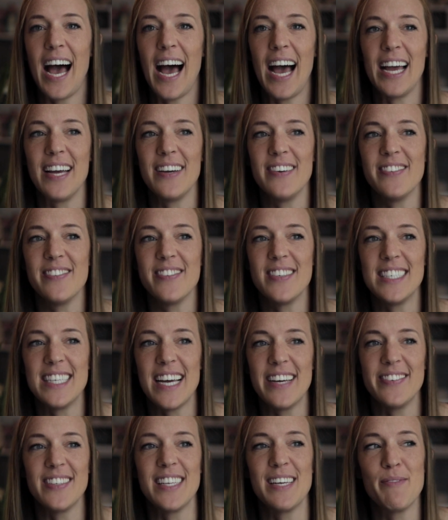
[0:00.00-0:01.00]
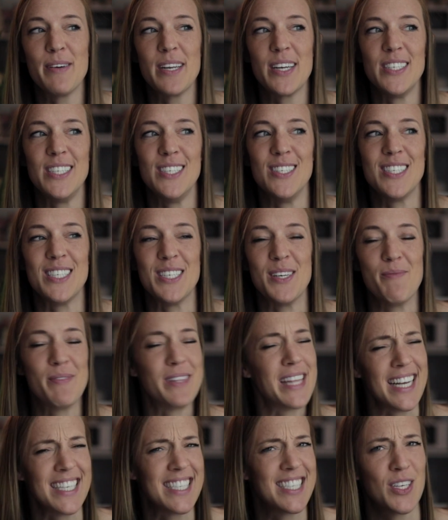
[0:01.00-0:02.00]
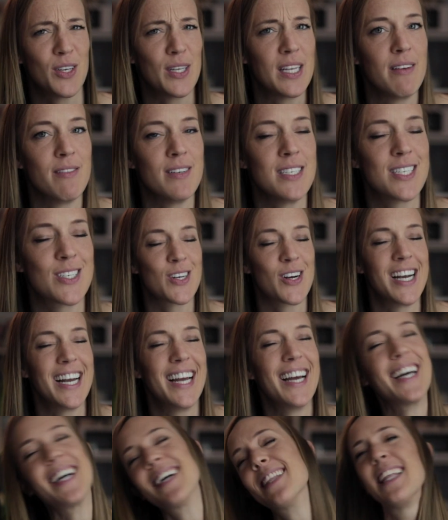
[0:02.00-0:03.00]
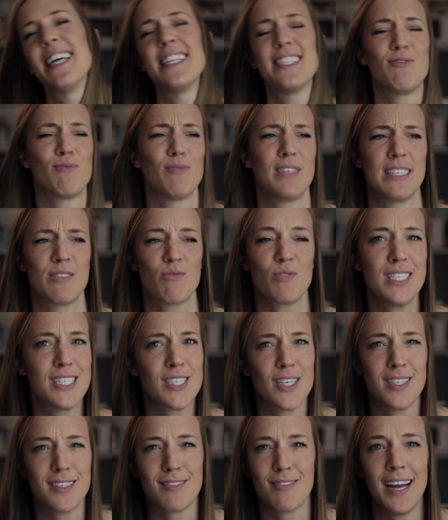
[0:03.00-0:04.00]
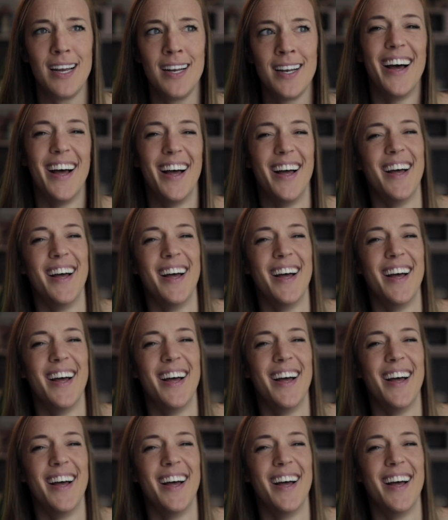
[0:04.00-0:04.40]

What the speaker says: I've definitely been on YouTube, but that's a totally different story. That's research, right?